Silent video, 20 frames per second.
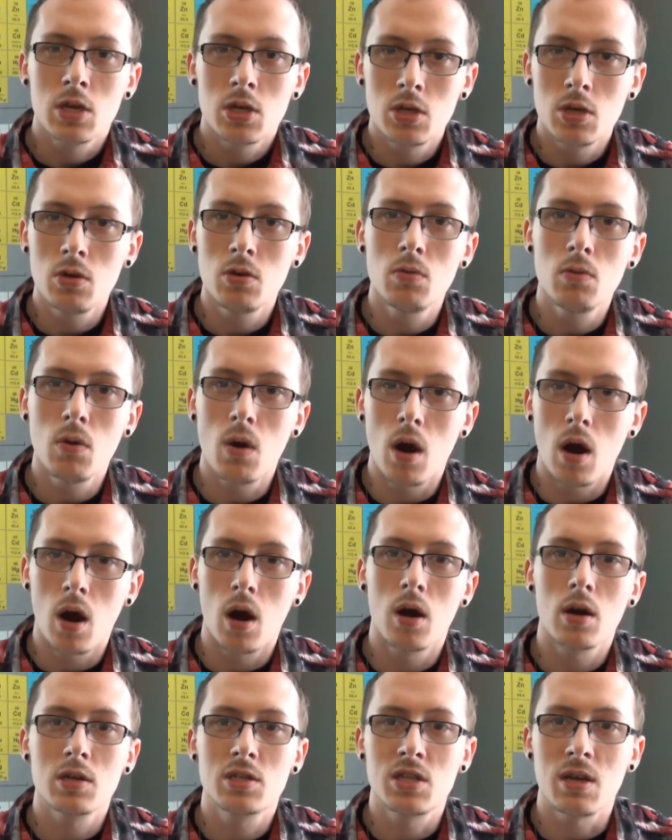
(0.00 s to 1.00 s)
you
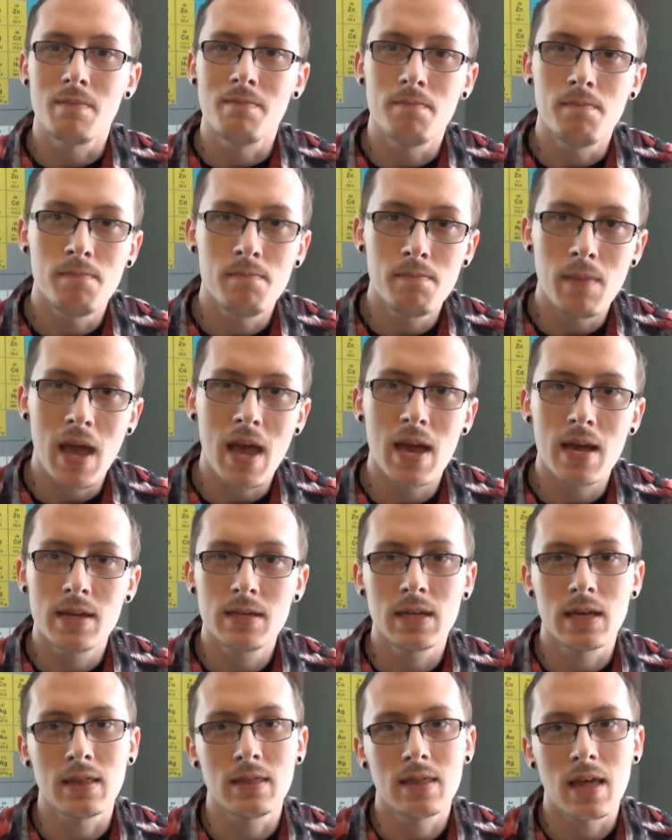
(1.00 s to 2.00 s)
are
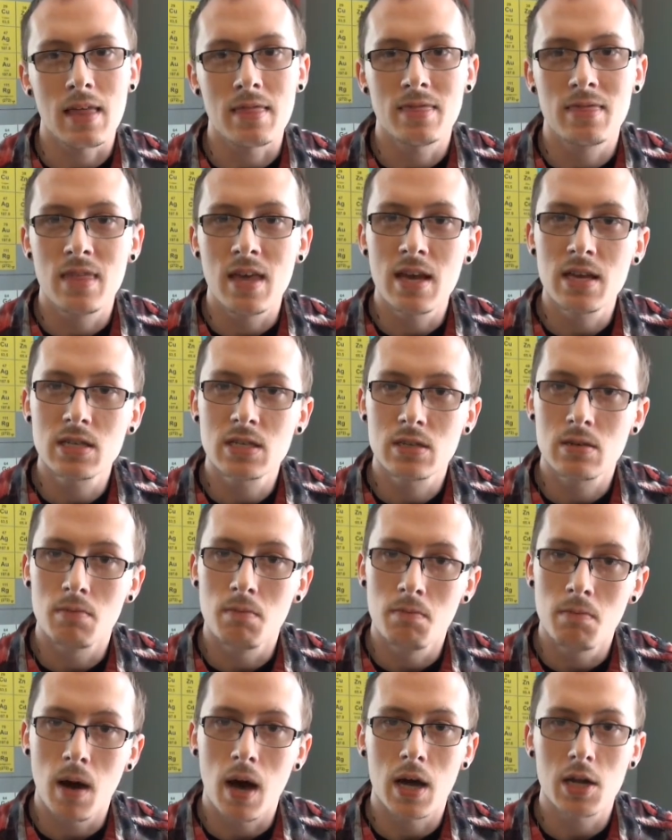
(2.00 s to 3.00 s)
demanding that this
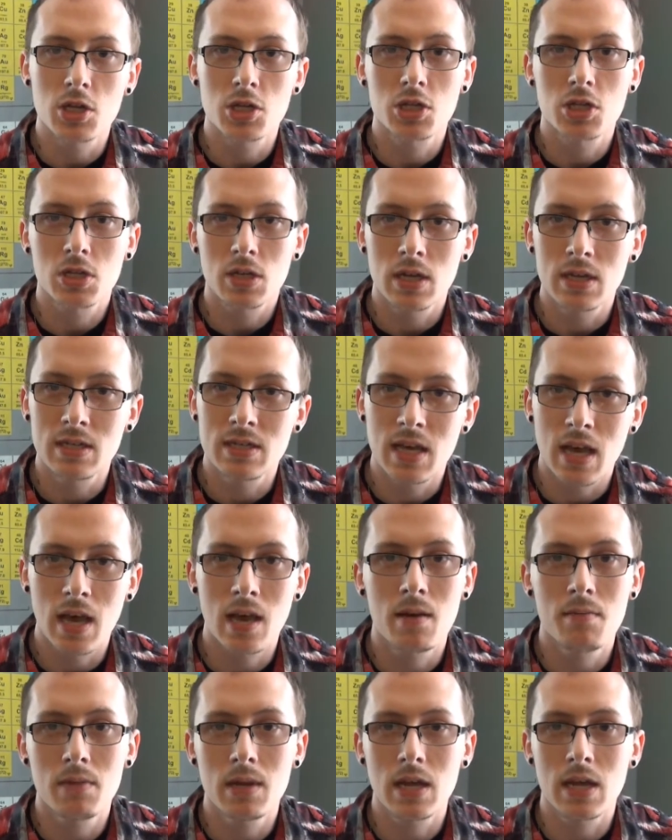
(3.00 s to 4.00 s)
much
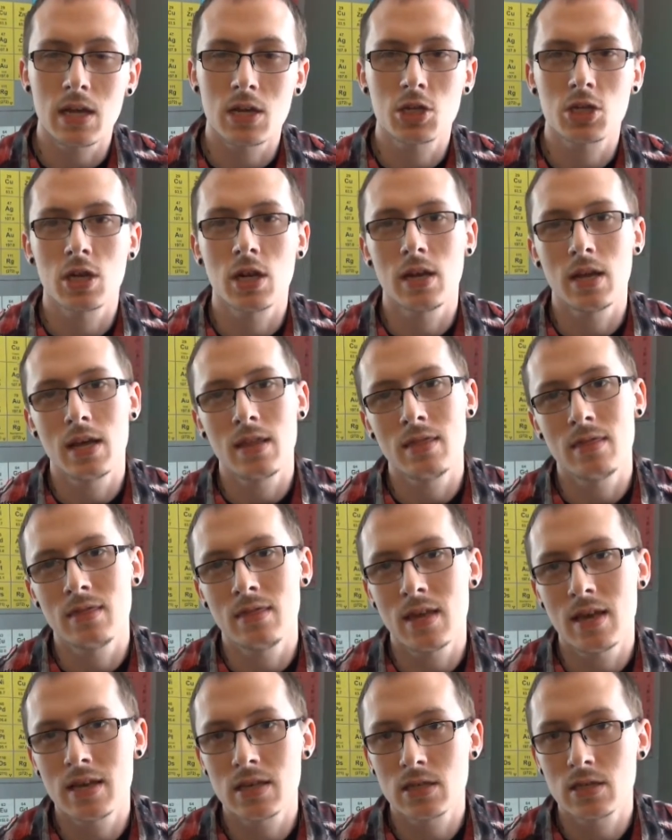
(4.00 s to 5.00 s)
contamination and
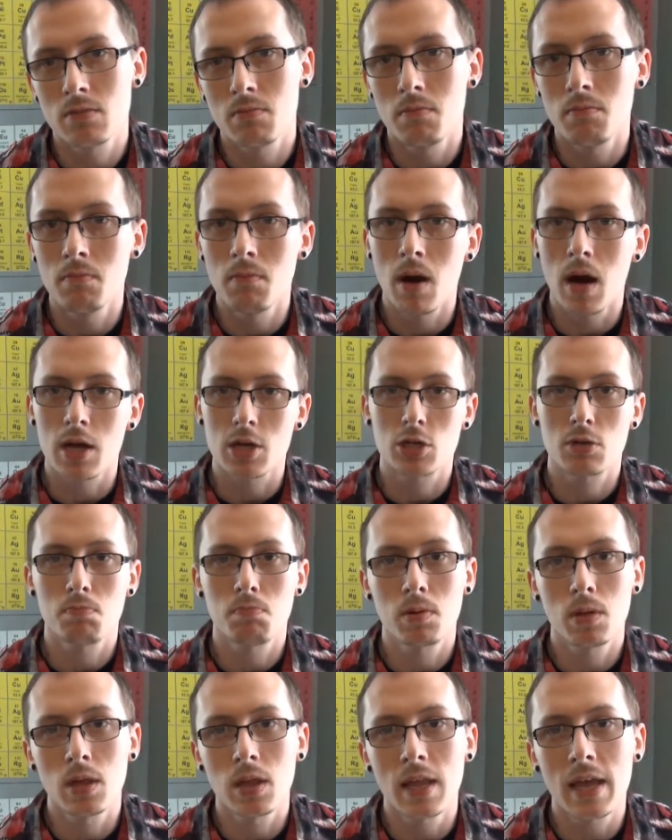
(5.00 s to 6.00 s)
this much
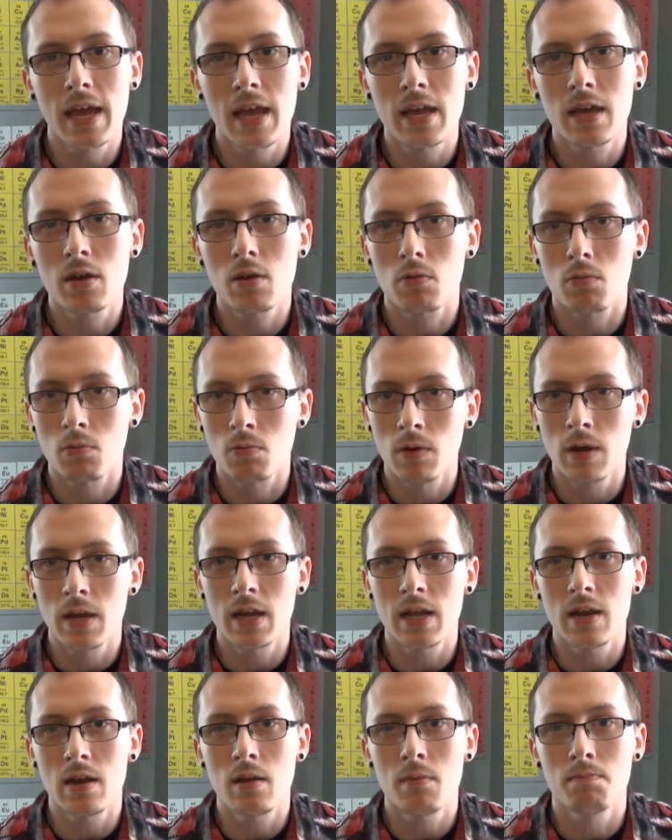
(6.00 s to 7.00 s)

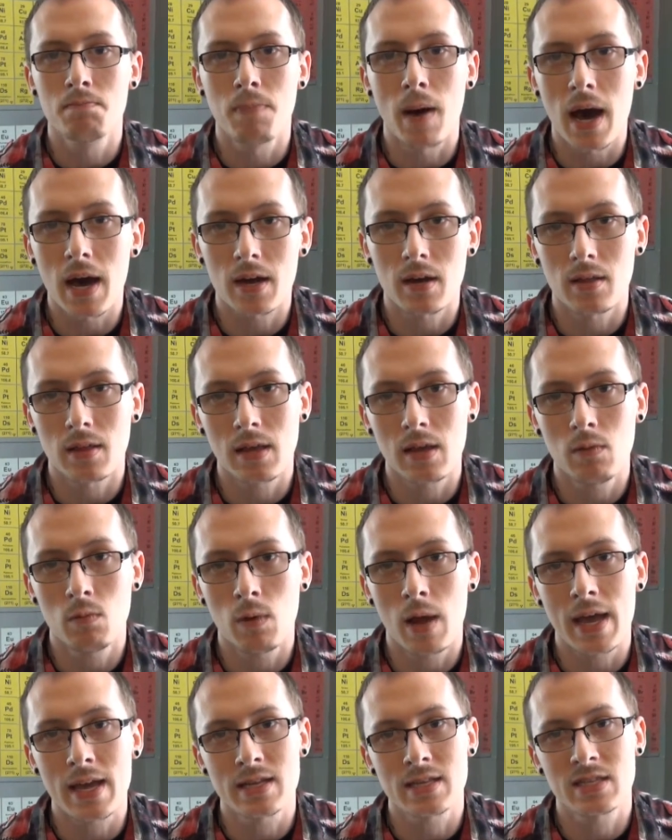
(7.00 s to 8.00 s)
plague-ridden bodily
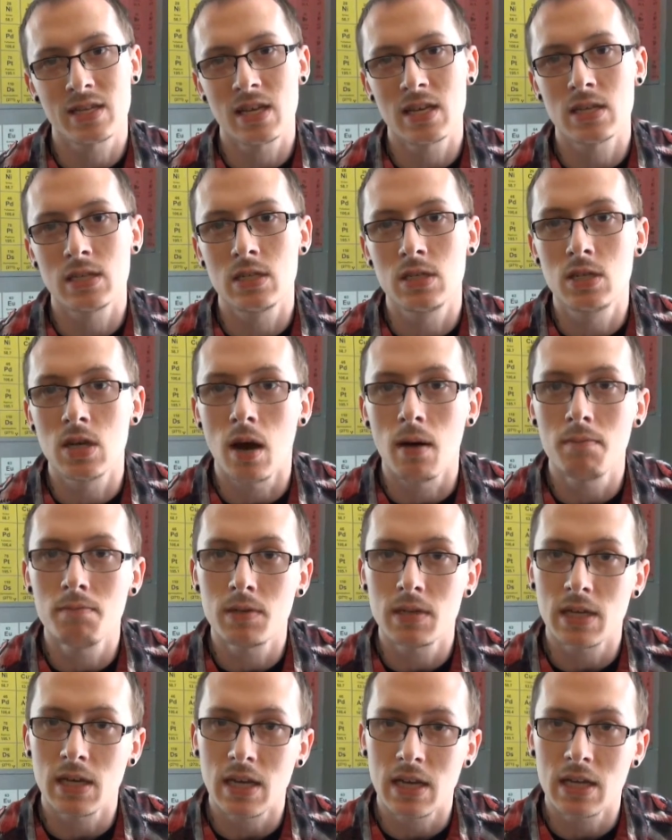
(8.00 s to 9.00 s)
waste is
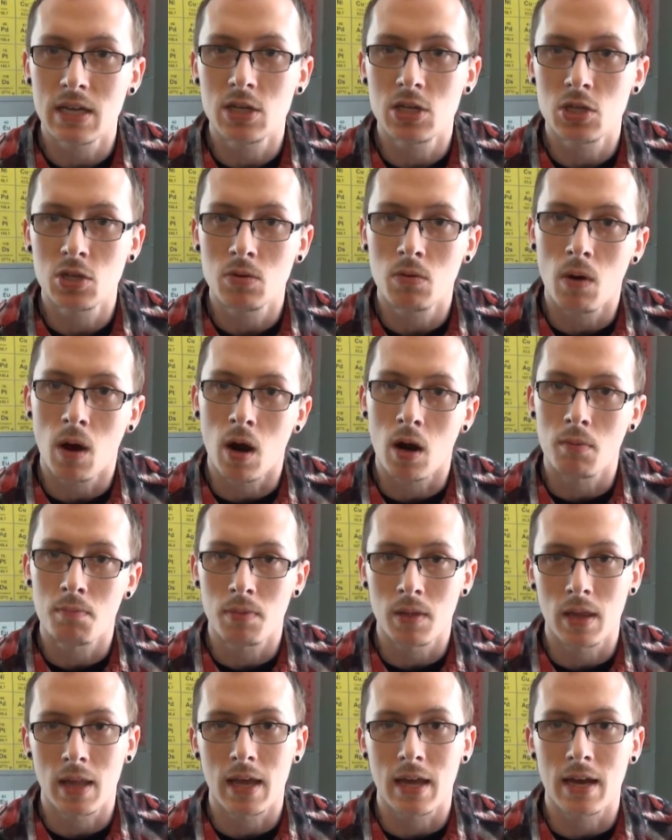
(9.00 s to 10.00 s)
dumped into our
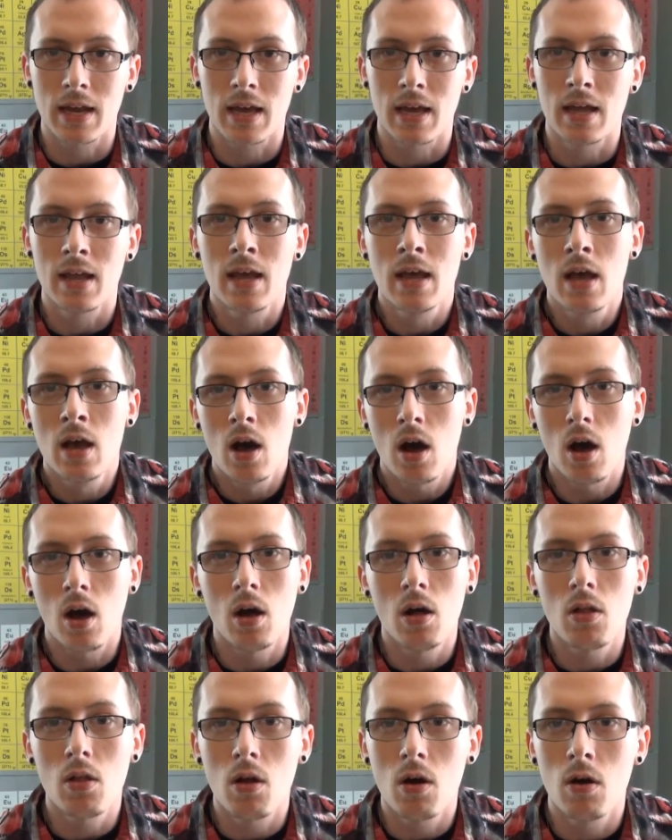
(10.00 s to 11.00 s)
planet
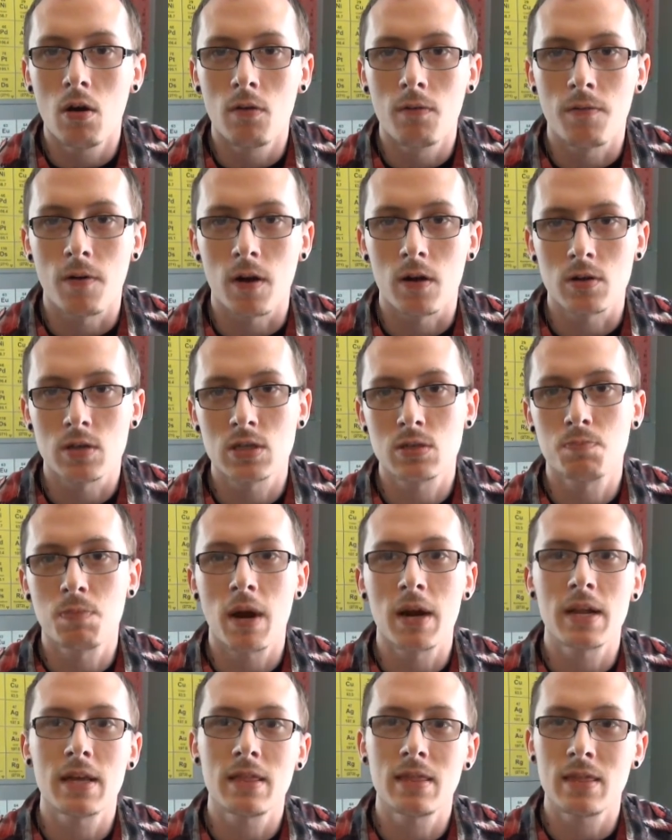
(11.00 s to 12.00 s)
all over,
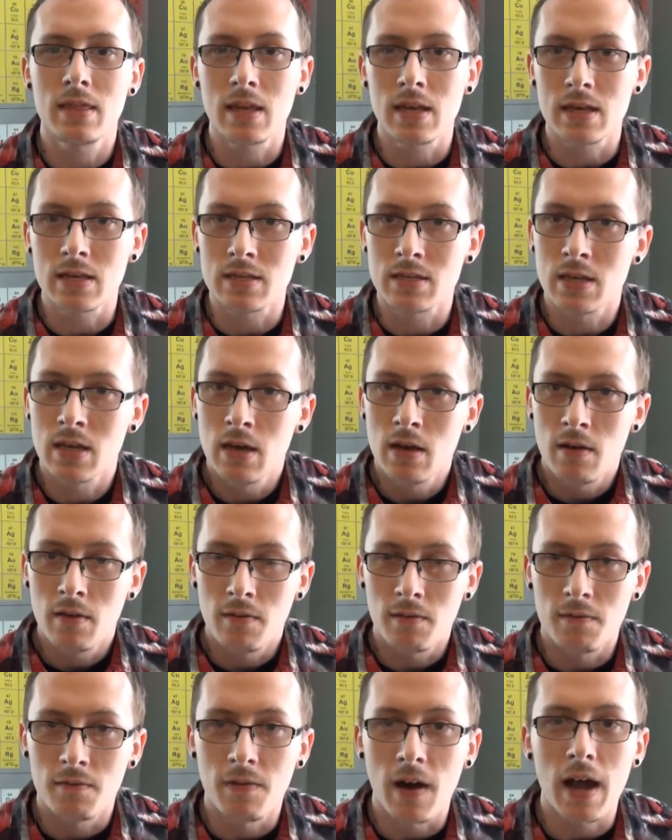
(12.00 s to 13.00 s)
spreading these
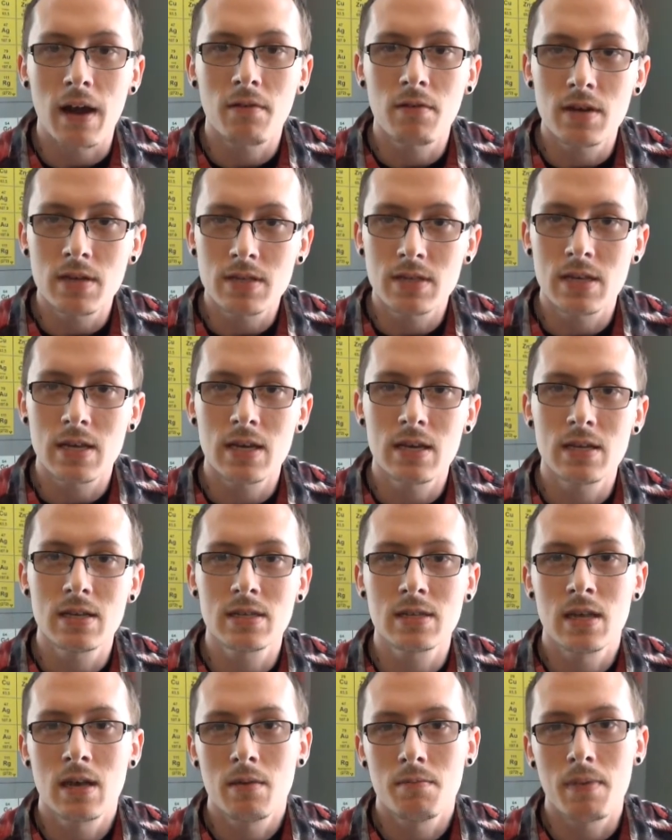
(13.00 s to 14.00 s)
viruses,